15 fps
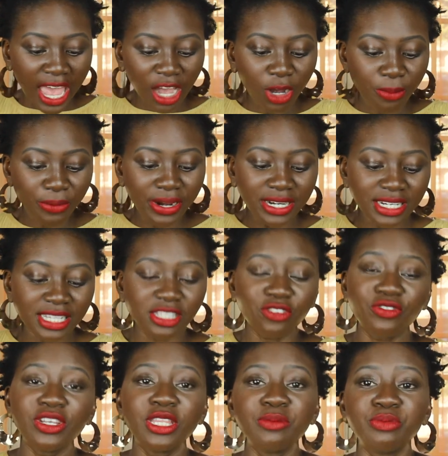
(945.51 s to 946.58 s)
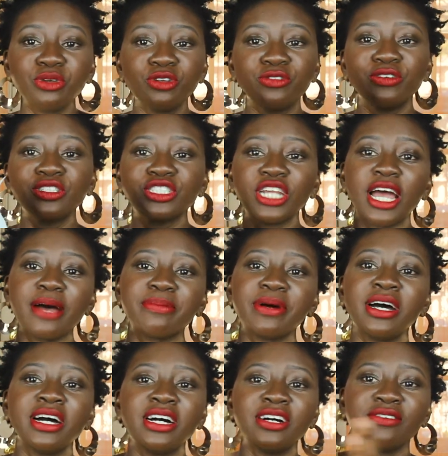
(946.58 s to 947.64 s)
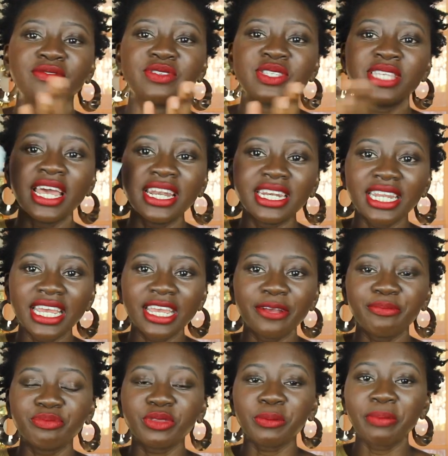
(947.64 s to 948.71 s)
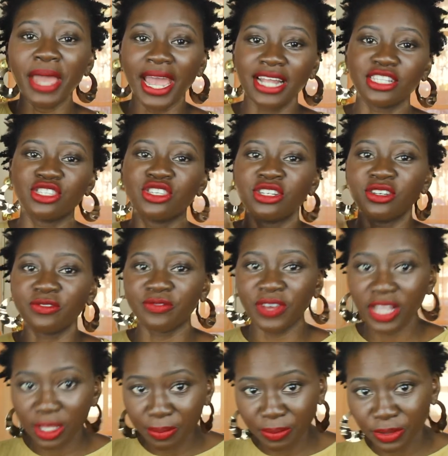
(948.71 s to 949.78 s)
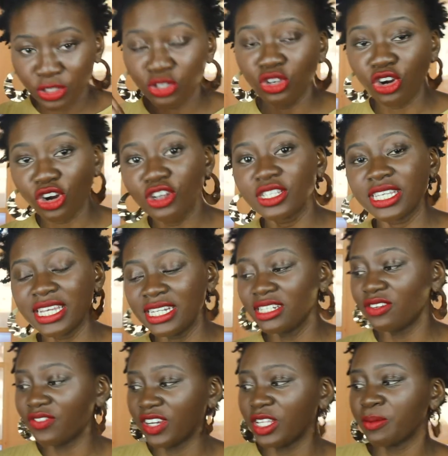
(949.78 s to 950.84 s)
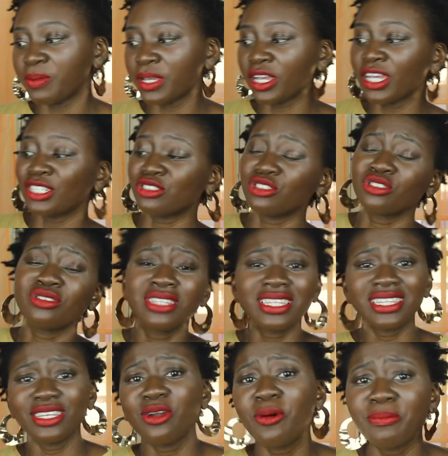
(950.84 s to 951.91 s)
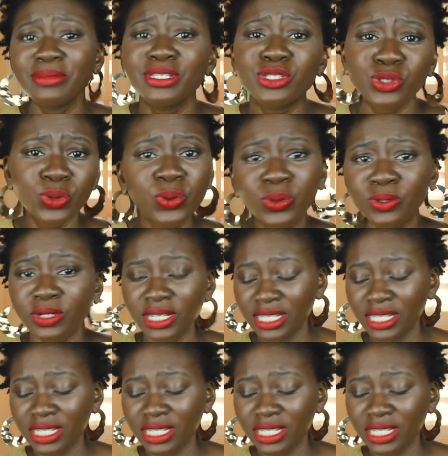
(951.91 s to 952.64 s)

L Brand does a really beautiful job of sending pads to girls in developing countries so that they don't miss school,